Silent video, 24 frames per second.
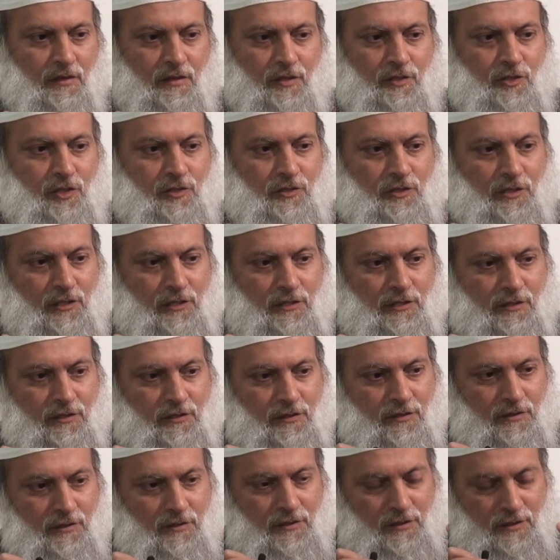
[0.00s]
this is
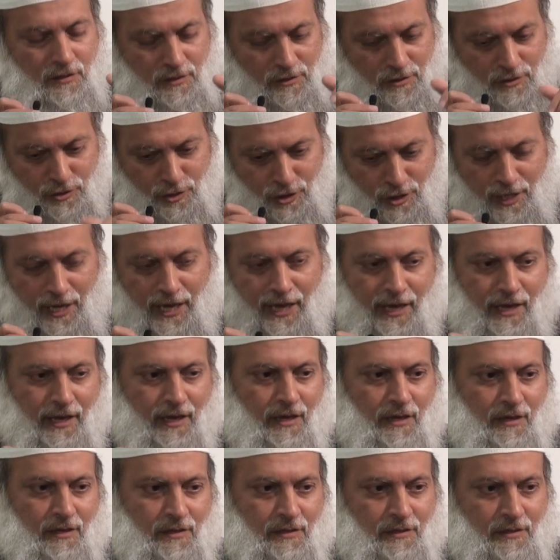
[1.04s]

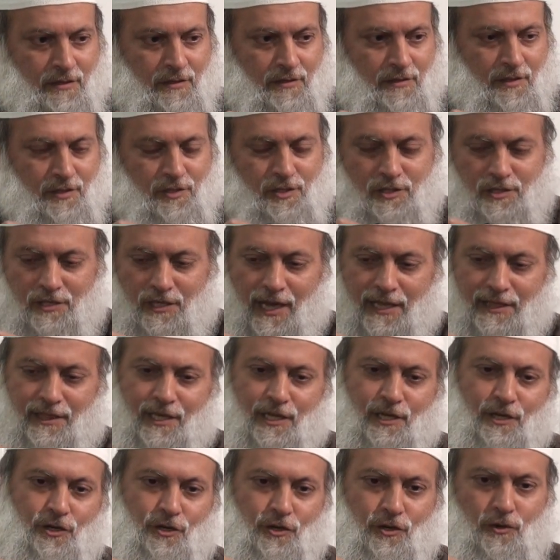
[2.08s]
today, this is
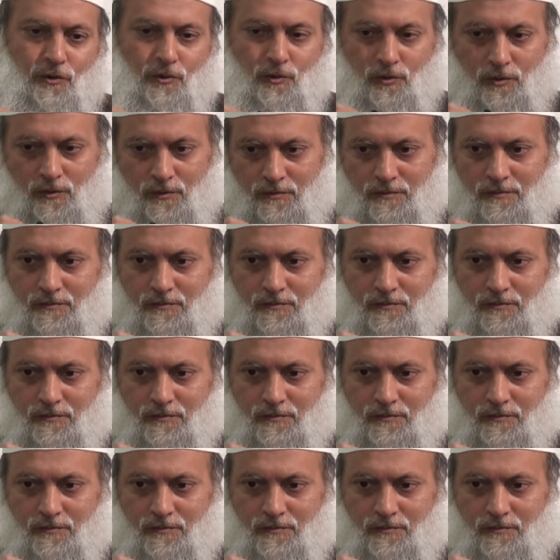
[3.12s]
nothing new.